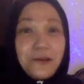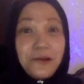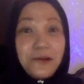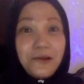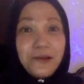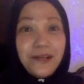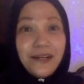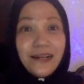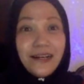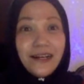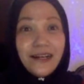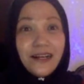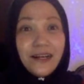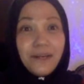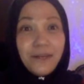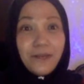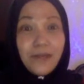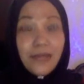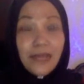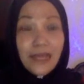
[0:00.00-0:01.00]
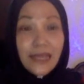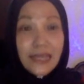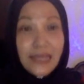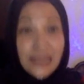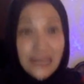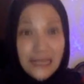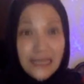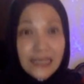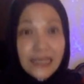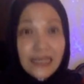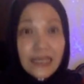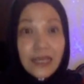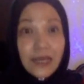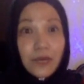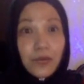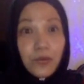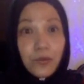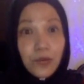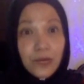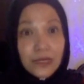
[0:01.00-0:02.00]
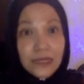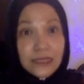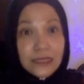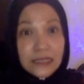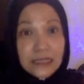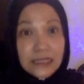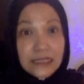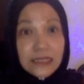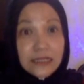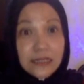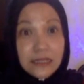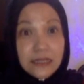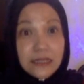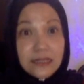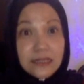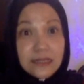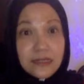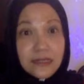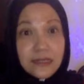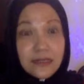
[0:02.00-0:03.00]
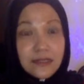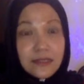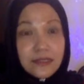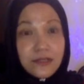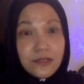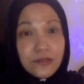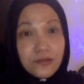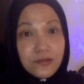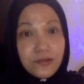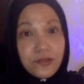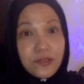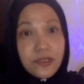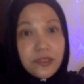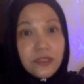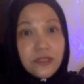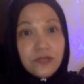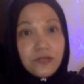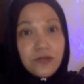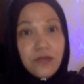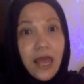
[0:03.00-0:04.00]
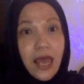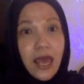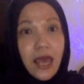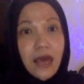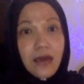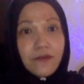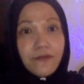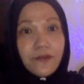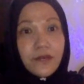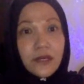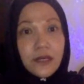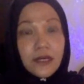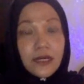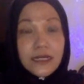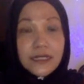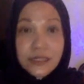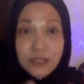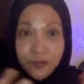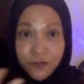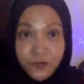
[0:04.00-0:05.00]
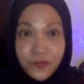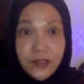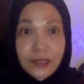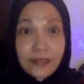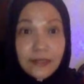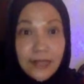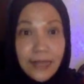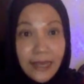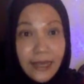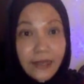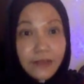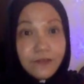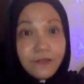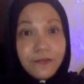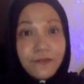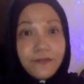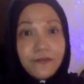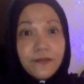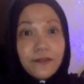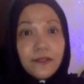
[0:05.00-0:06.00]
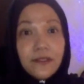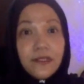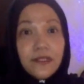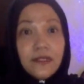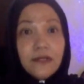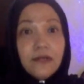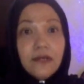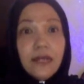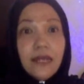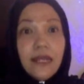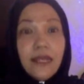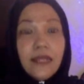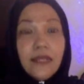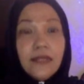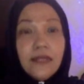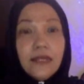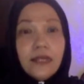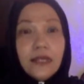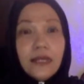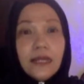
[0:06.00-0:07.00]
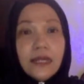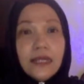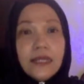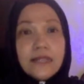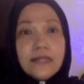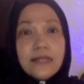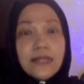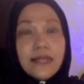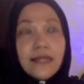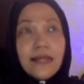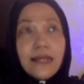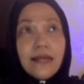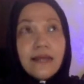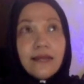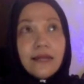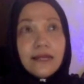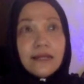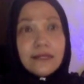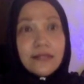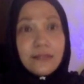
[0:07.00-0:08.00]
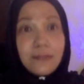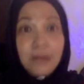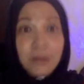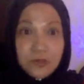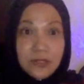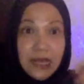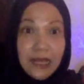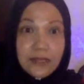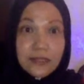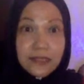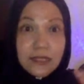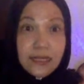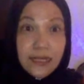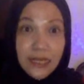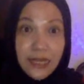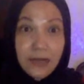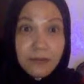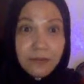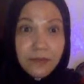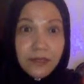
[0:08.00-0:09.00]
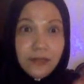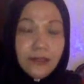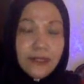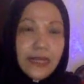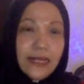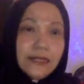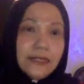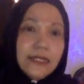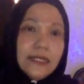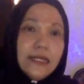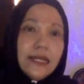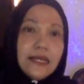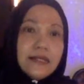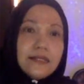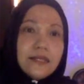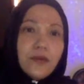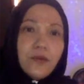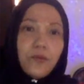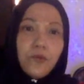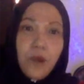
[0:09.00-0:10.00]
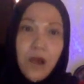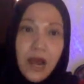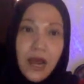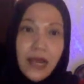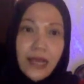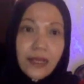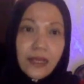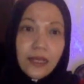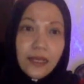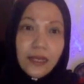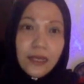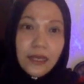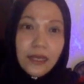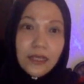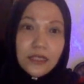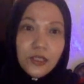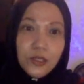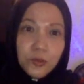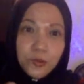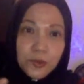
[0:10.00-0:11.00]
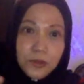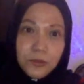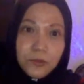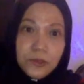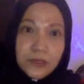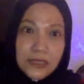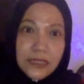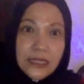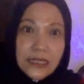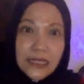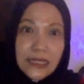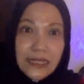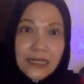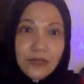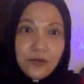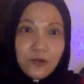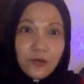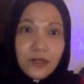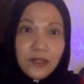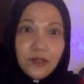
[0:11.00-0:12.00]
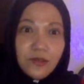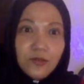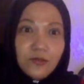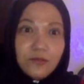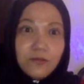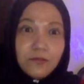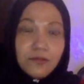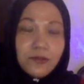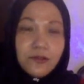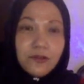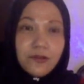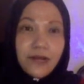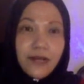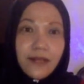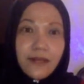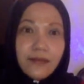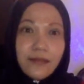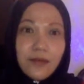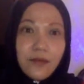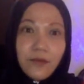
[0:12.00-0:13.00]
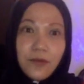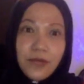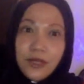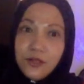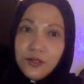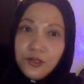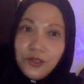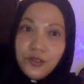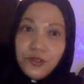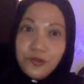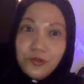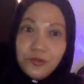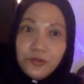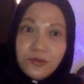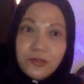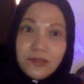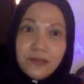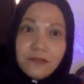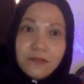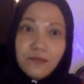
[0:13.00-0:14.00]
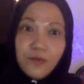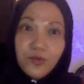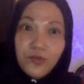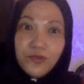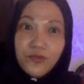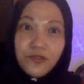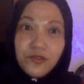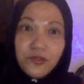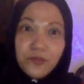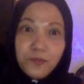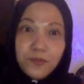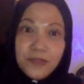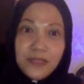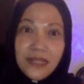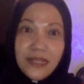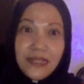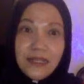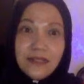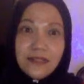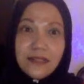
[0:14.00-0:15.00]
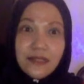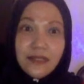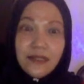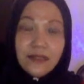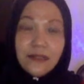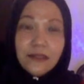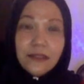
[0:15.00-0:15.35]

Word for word: So um, he wanted us, yeah, the children, to have a different life, you know. And he said at that time, I was asking him yeah, lately, I said, why you were working in Kuala Lumpur and then why did you move to Petaling